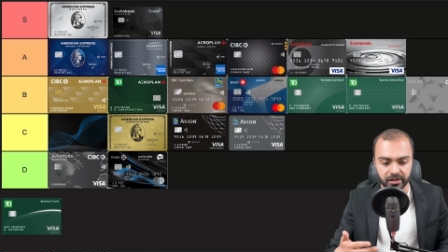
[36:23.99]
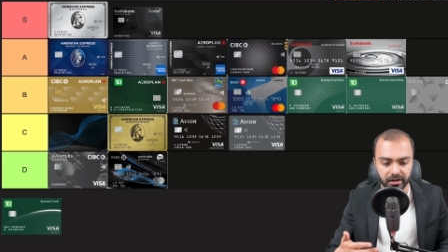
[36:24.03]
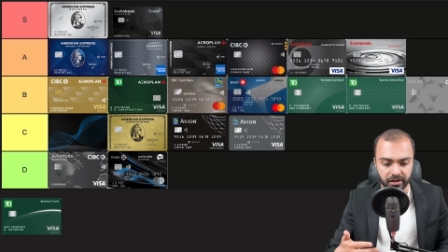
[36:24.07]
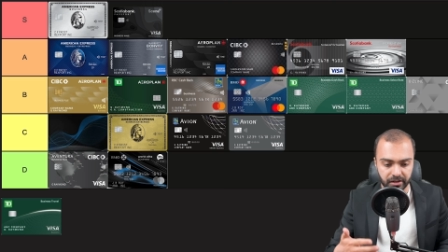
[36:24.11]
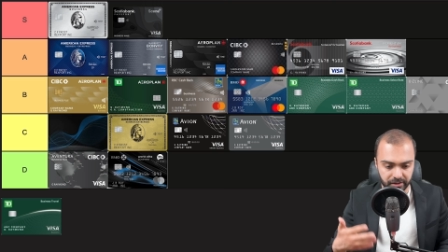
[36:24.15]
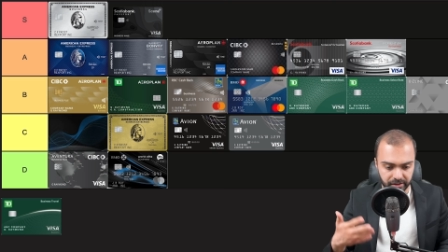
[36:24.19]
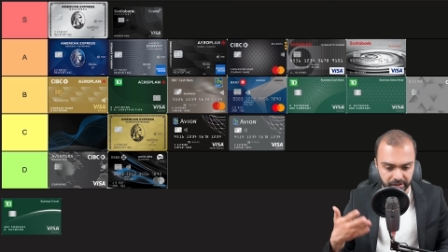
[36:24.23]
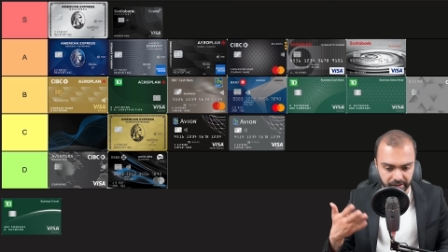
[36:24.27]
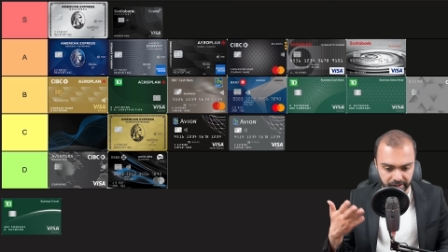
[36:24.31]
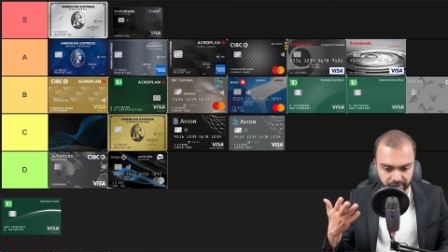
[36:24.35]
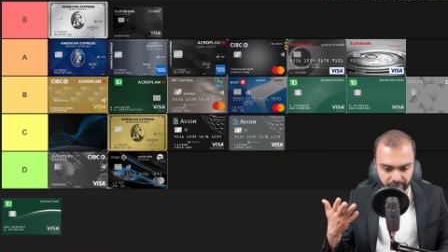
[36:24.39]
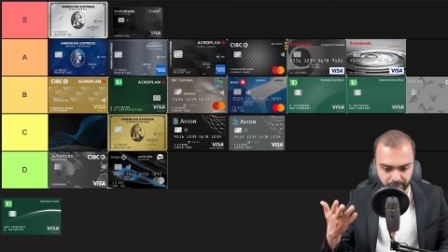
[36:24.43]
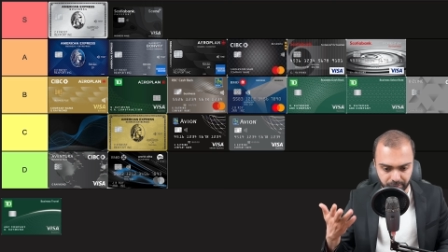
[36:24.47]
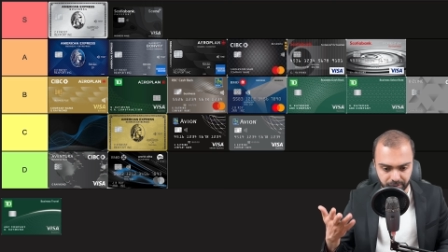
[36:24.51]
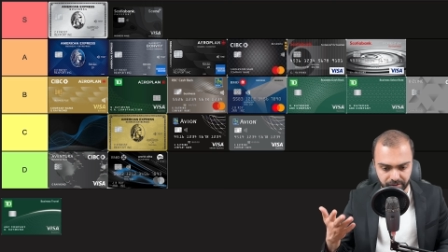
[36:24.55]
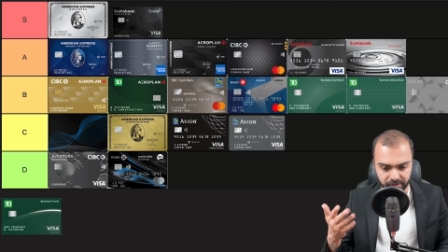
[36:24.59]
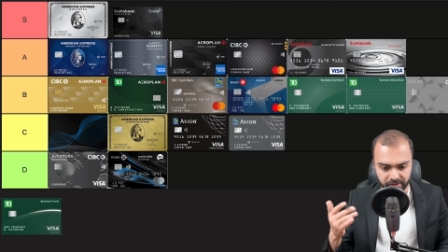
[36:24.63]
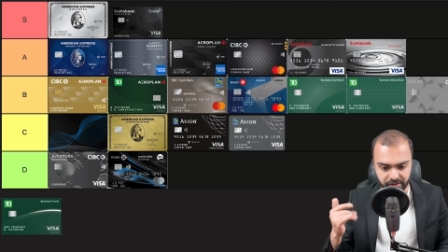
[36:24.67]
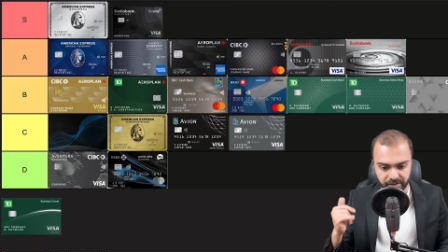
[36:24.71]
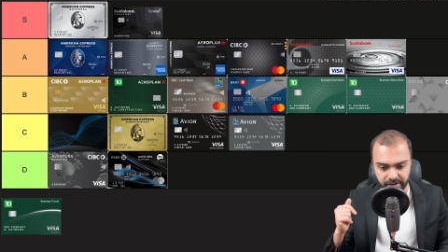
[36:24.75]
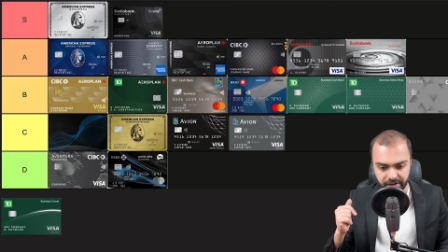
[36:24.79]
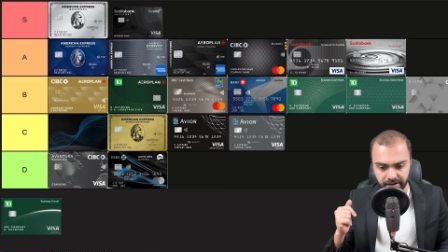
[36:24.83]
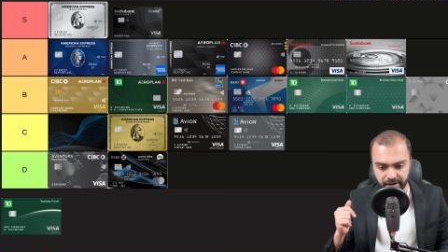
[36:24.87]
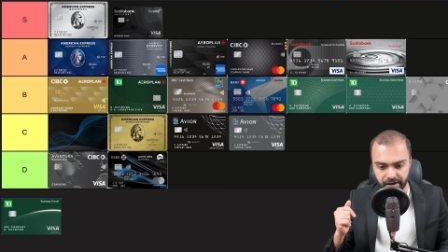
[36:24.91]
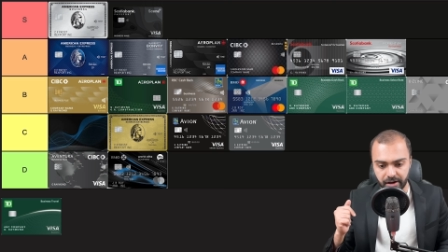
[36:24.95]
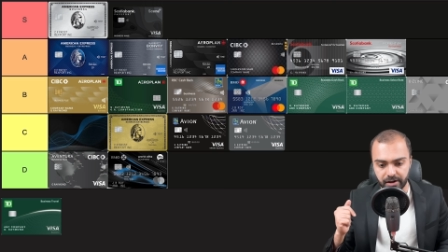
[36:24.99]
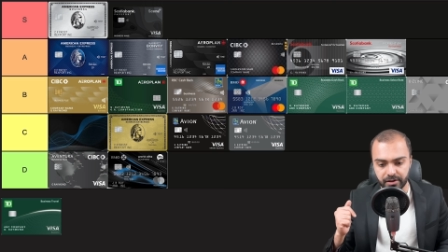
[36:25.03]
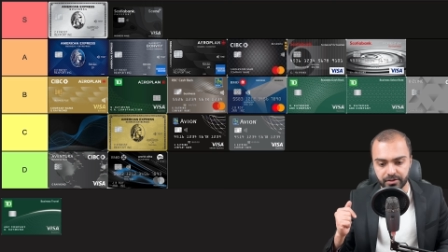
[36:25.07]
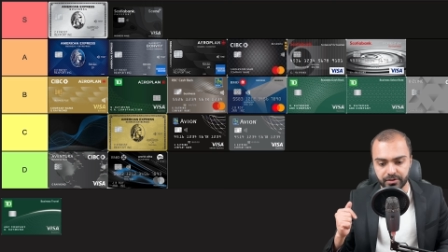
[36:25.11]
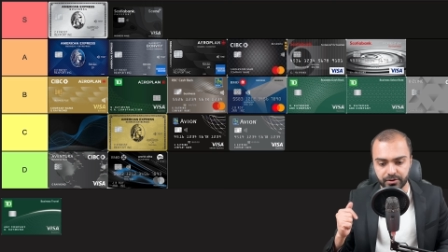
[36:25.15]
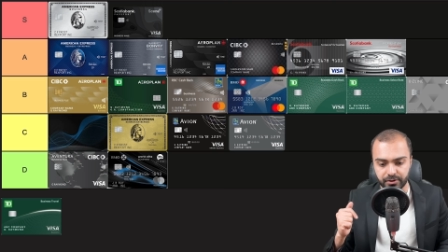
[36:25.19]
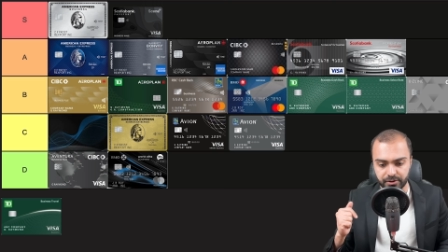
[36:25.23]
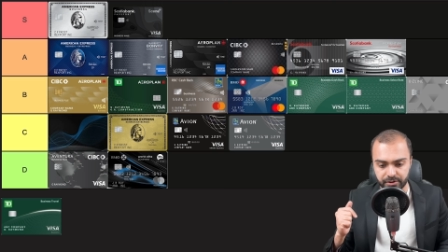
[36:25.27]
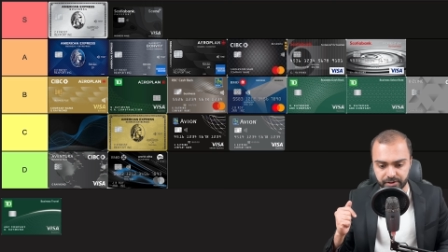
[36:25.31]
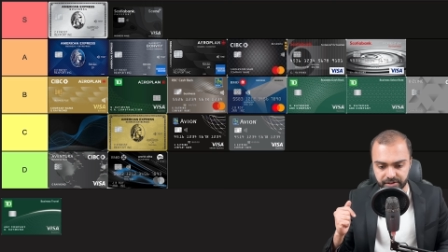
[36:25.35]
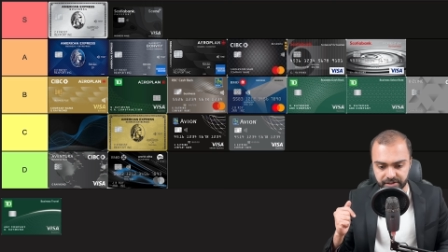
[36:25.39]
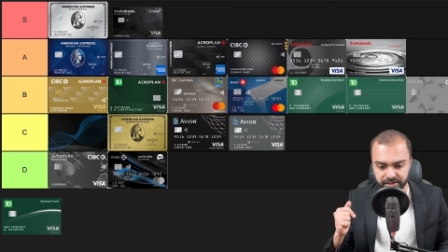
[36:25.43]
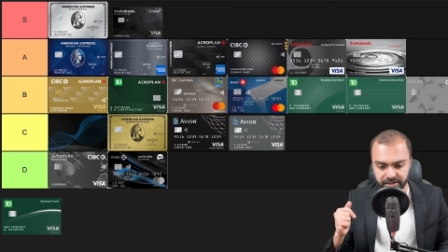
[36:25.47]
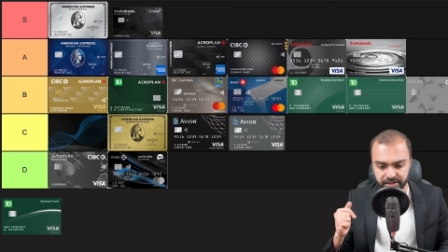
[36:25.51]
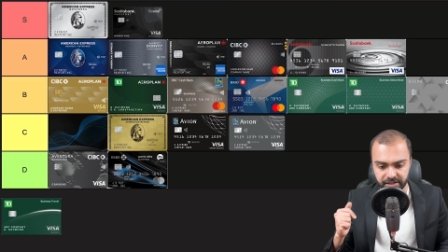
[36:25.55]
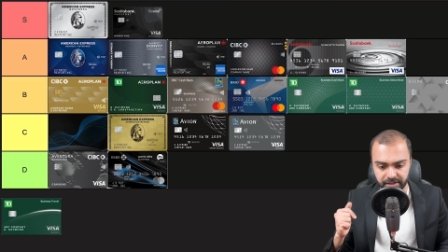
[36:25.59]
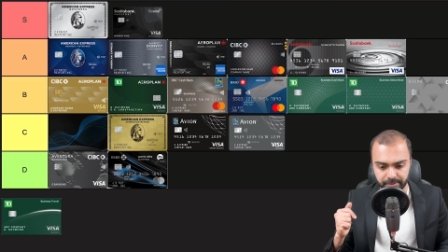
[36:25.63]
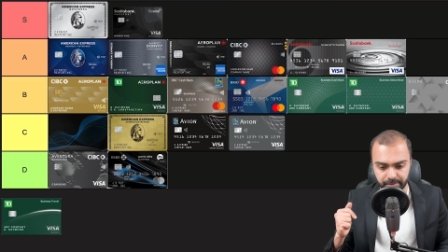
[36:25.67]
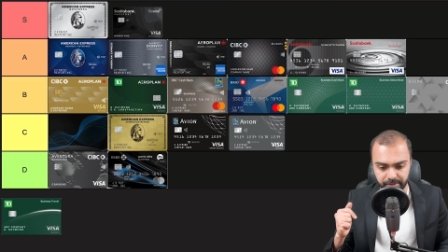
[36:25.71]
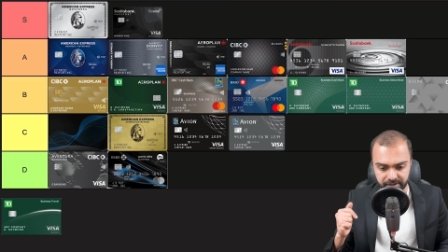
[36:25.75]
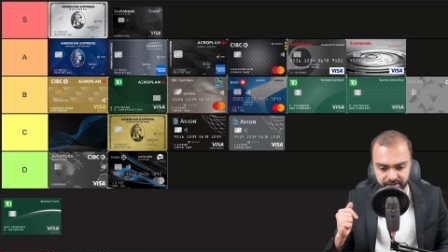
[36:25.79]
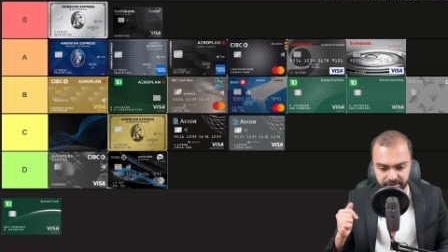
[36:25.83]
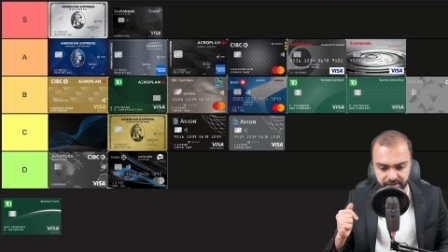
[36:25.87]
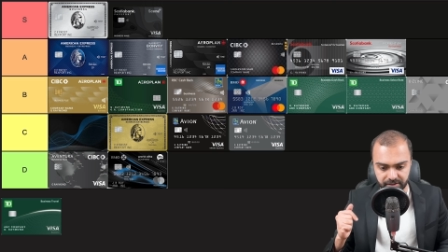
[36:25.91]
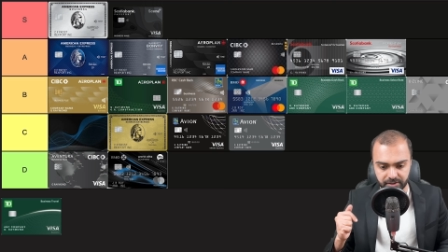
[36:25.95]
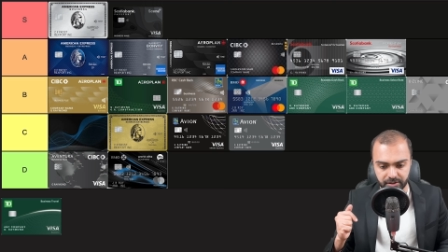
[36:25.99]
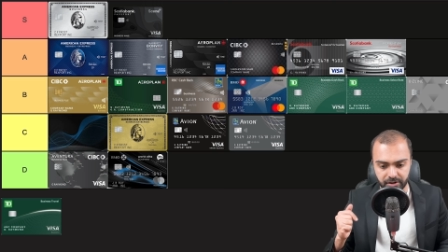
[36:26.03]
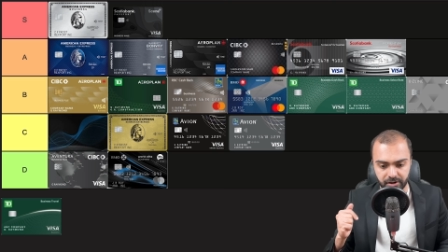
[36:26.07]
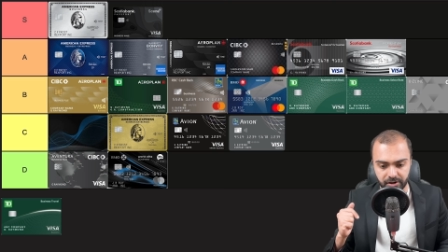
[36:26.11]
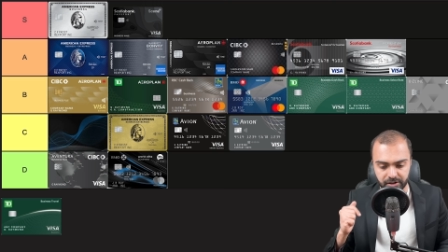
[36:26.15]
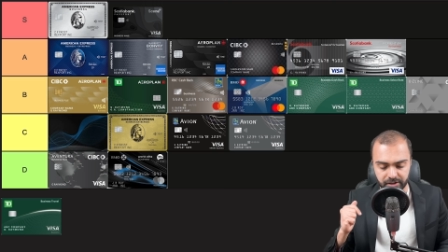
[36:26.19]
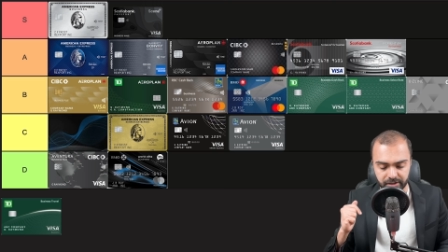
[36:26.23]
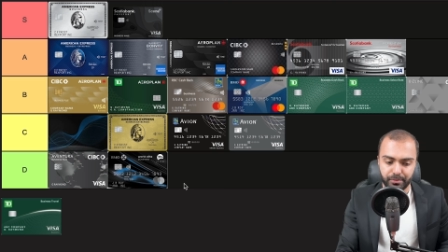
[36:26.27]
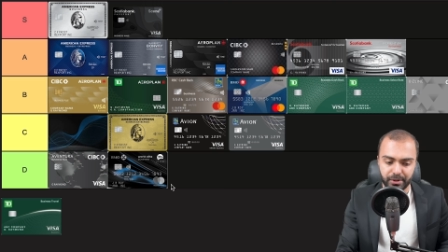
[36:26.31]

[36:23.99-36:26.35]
unlike with the other TD business card.